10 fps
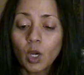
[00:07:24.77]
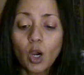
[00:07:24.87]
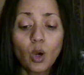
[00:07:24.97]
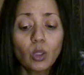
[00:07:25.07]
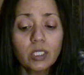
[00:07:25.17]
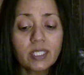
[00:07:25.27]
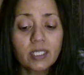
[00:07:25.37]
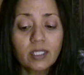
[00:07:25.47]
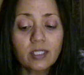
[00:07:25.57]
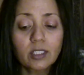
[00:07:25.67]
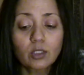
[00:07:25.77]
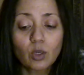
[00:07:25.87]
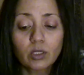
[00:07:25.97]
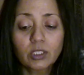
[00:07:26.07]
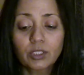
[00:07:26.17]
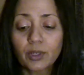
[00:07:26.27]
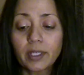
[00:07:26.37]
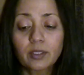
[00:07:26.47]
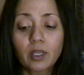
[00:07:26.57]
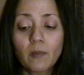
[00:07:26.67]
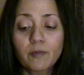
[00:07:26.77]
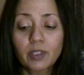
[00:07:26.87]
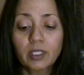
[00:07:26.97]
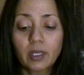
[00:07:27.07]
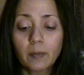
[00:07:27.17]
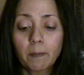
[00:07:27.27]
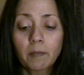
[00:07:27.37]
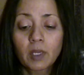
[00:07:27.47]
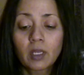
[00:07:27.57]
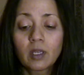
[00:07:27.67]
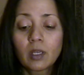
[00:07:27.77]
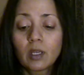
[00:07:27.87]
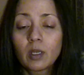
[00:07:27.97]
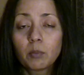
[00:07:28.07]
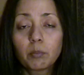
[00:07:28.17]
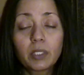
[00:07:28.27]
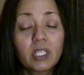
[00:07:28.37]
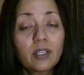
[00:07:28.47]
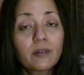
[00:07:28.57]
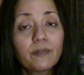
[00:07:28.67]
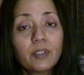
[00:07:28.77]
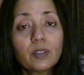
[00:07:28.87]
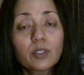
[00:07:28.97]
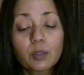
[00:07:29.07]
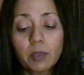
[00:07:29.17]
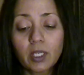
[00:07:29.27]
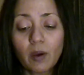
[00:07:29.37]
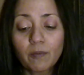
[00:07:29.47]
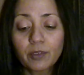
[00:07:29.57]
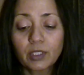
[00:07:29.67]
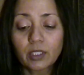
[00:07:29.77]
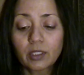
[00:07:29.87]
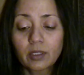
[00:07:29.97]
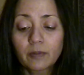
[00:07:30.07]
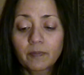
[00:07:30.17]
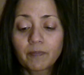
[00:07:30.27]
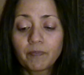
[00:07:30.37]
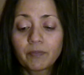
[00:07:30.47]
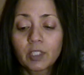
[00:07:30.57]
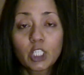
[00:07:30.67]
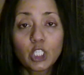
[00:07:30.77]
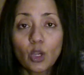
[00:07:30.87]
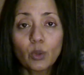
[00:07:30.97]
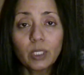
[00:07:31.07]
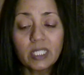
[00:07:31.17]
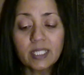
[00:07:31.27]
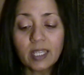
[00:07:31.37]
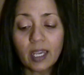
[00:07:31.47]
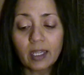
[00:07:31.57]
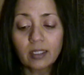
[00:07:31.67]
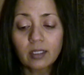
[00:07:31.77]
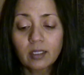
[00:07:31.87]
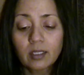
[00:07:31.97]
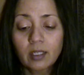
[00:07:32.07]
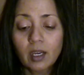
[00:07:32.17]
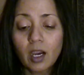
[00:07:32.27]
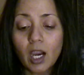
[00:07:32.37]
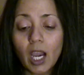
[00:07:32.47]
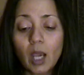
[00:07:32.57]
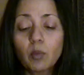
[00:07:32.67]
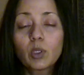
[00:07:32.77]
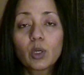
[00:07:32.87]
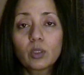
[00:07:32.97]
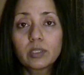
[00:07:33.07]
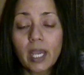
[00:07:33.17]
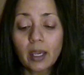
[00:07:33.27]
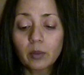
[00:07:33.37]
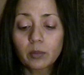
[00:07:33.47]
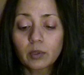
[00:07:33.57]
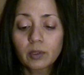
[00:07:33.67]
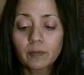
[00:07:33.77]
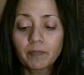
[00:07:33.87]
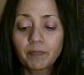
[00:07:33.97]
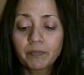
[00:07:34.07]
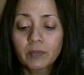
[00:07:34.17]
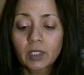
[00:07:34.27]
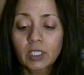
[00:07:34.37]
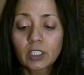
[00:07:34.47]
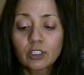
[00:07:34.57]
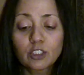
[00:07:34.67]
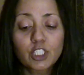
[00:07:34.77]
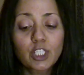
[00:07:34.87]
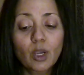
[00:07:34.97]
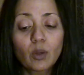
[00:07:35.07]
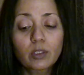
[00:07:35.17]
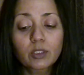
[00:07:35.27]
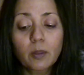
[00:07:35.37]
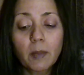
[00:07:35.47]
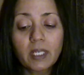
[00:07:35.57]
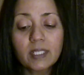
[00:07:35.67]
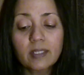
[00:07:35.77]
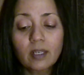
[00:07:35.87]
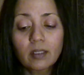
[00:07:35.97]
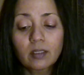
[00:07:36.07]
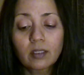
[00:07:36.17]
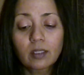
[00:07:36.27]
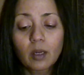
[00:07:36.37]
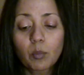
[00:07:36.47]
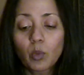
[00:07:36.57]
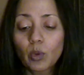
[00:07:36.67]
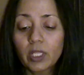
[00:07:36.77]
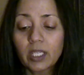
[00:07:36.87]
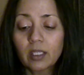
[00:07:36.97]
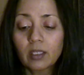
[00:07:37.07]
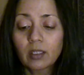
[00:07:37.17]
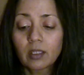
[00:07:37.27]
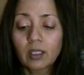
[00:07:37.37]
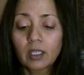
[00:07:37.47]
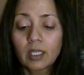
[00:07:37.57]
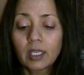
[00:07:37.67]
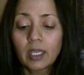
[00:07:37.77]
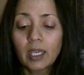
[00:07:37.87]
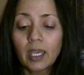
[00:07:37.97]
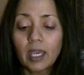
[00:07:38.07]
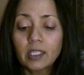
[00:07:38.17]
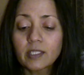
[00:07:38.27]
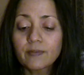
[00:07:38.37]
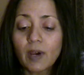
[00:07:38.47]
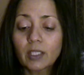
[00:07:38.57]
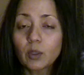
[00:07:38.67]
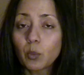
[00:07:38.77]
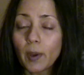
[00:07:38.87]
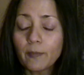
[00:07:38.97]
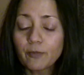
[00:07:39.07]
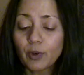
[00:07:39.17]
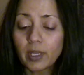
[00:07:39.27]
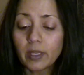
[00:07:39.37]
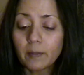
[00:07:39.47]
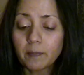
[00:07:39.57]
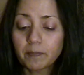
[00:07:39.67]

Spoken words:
All his sons and daughters tried to comfort him, but he refused to be comforted. "No," he said, "I will go down to Sheol to my son, mourning." And his father wept for him.